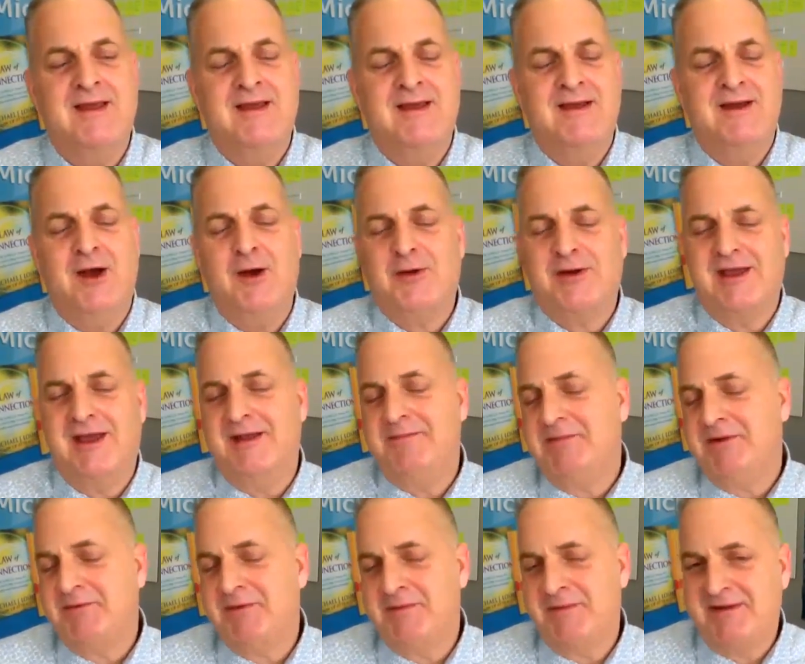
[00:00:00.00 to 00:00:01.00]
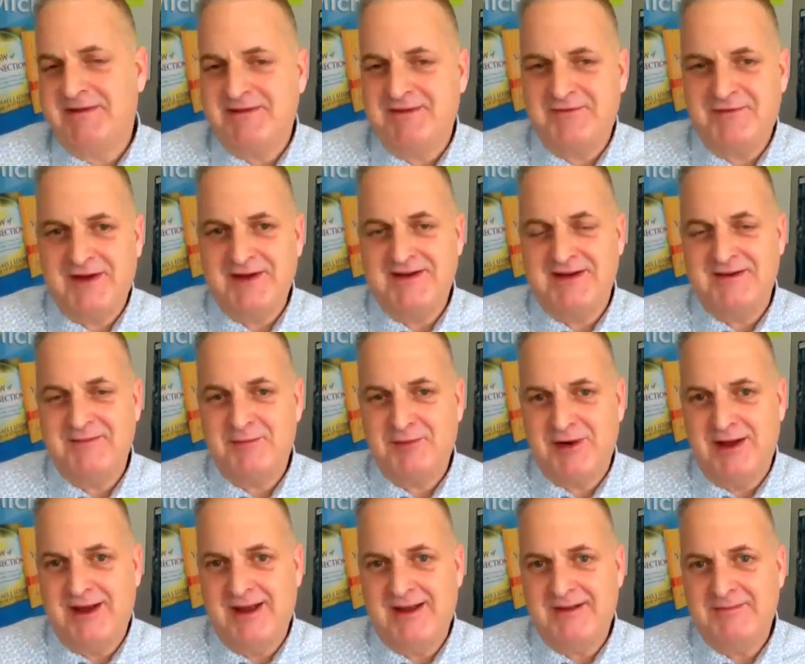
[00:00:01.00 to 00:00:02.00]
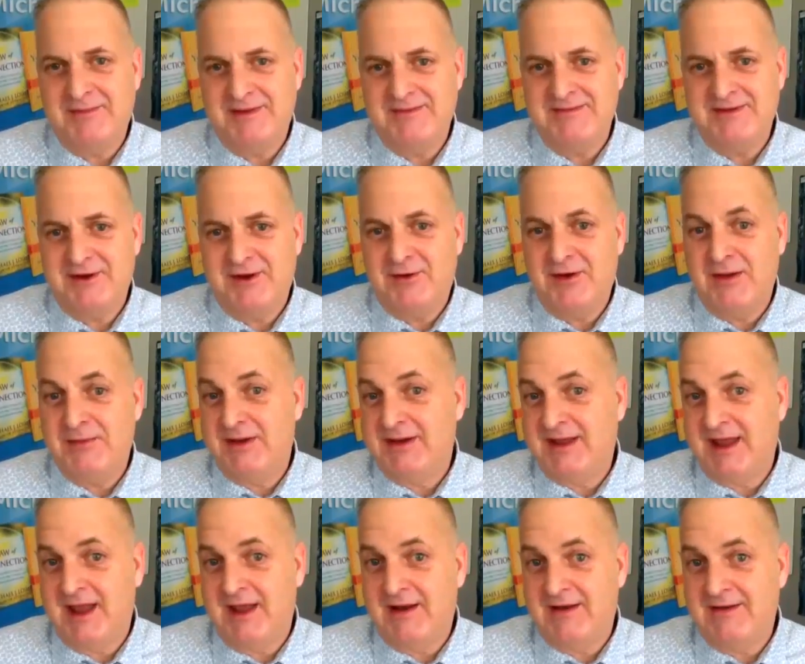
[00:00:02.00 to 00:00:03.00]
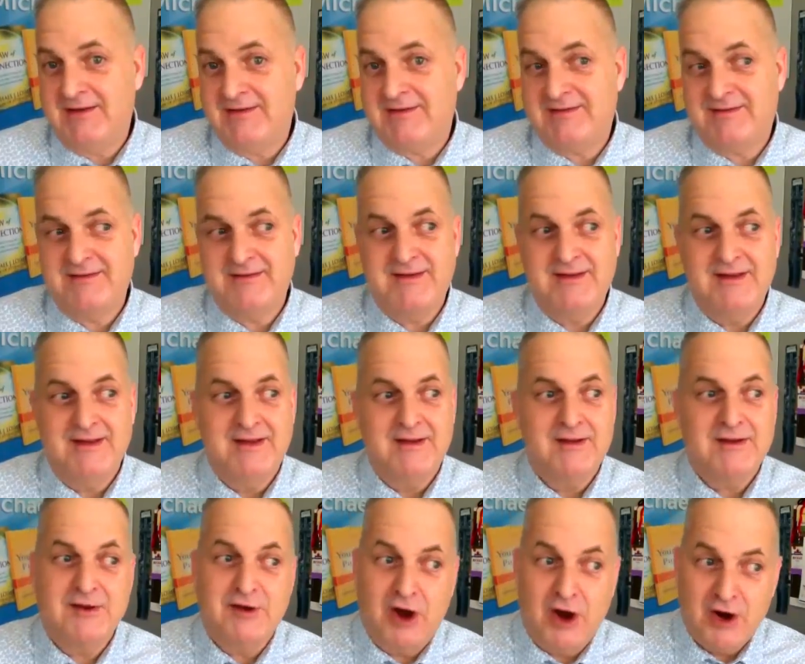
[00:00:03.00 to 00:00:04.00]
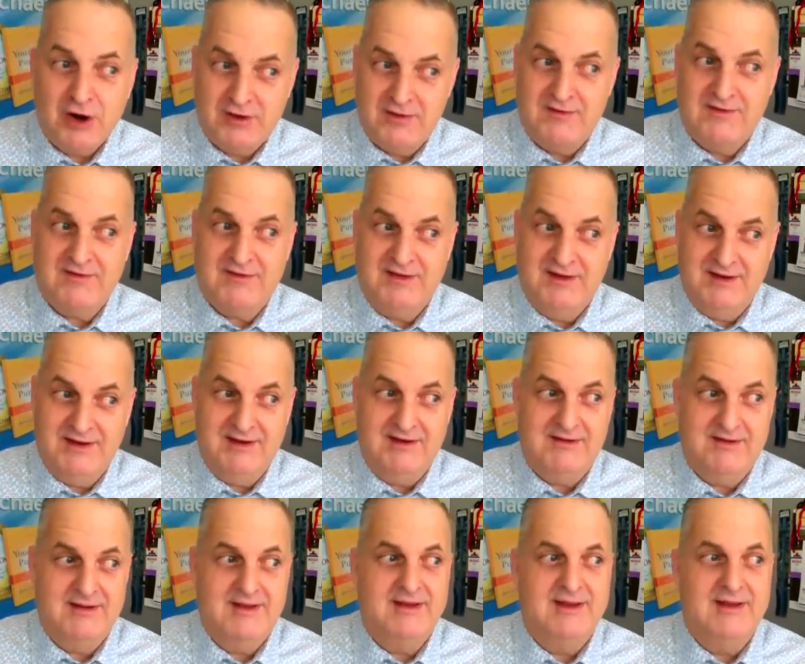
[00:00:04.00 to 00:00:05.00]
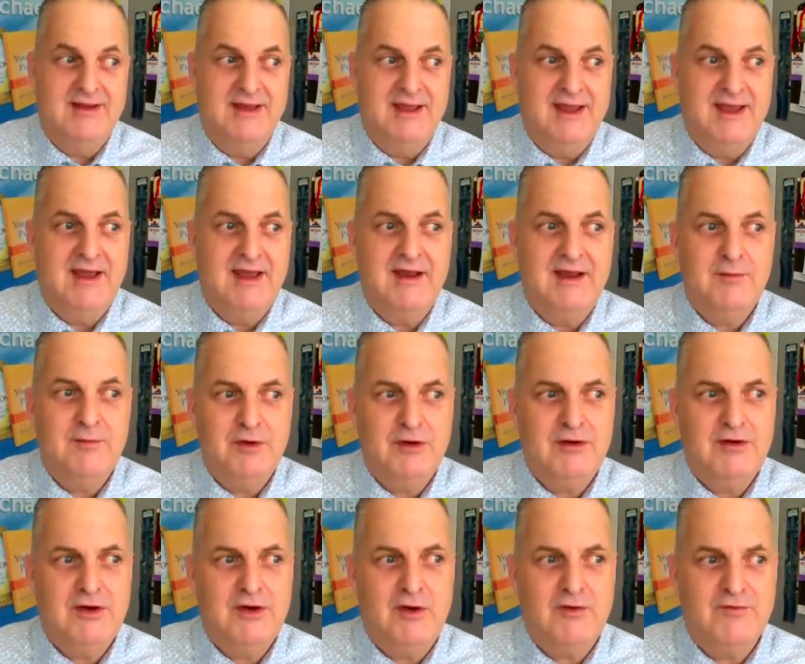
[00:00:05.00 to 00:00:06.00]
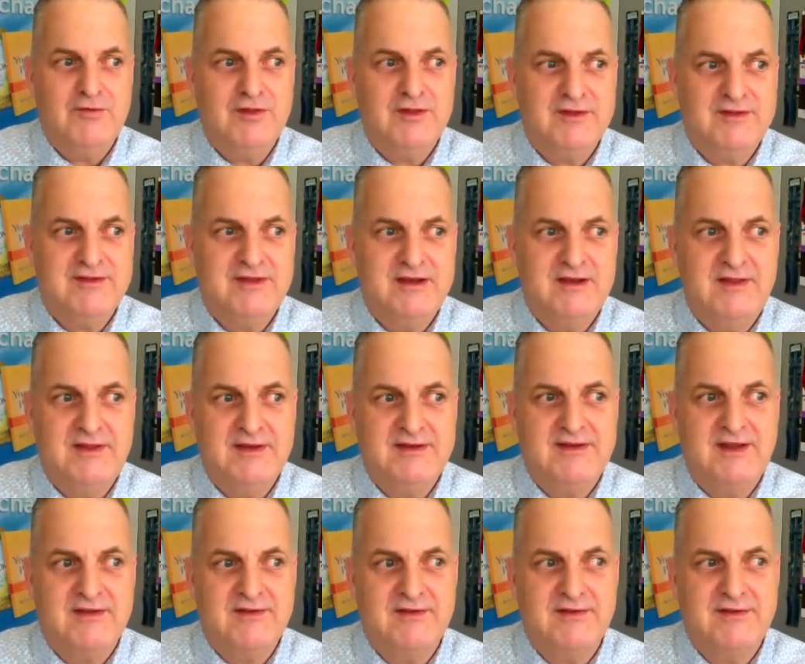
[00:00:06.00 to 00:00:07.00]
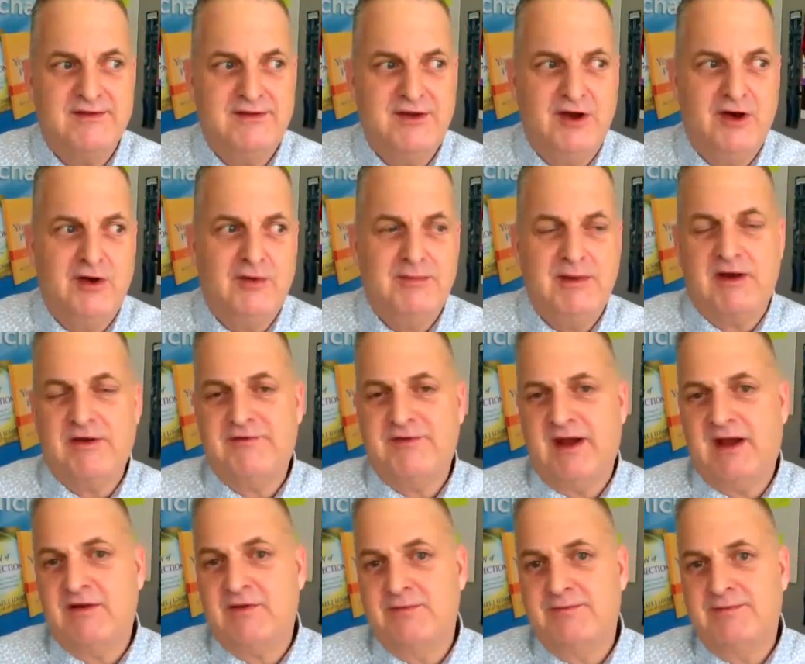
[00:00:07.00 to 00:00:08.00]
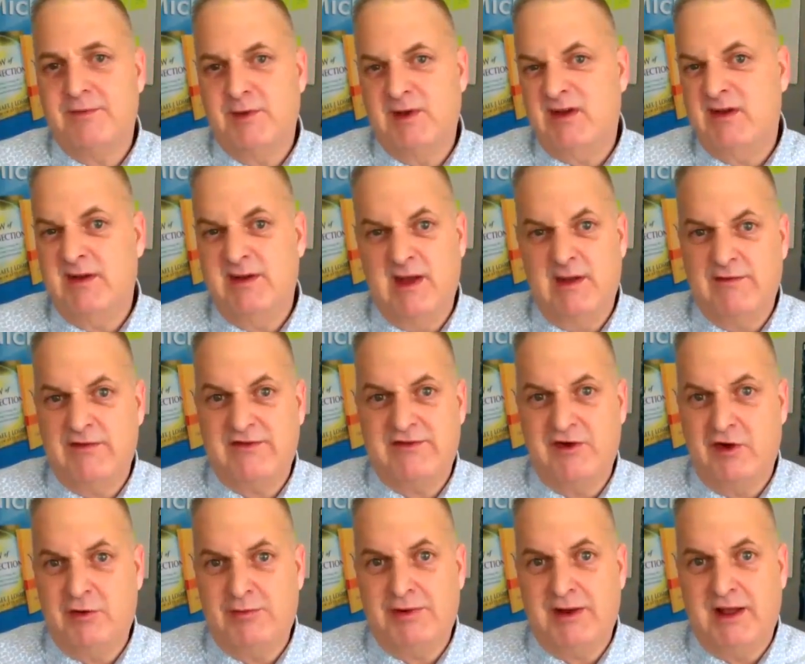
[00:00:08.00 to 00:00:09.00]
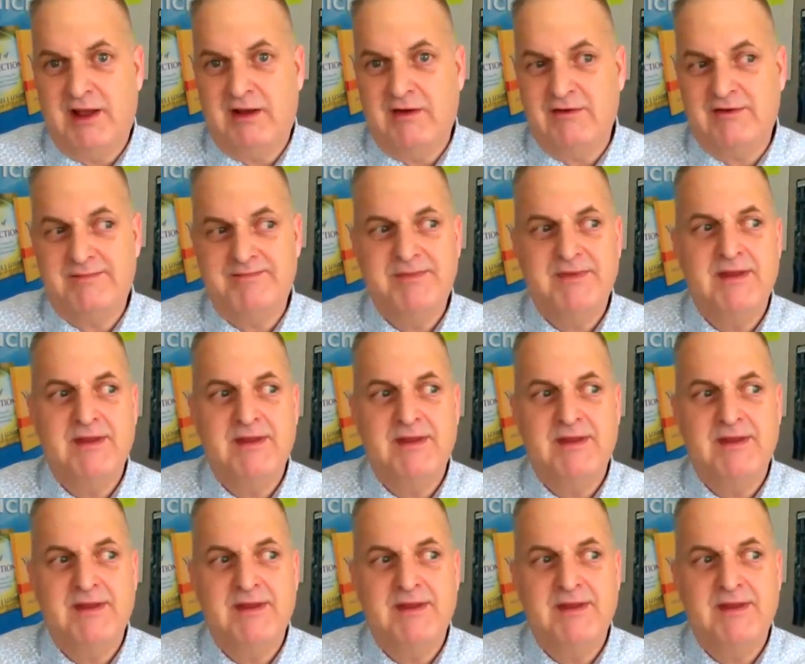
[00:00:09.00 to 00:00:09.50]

Okay, I'd be remiss if I didn't brag, but, you know, I'm in Canada's Garden City, and we're known for the city that doesn't snow. Matter of fact, we don't even have snow plows.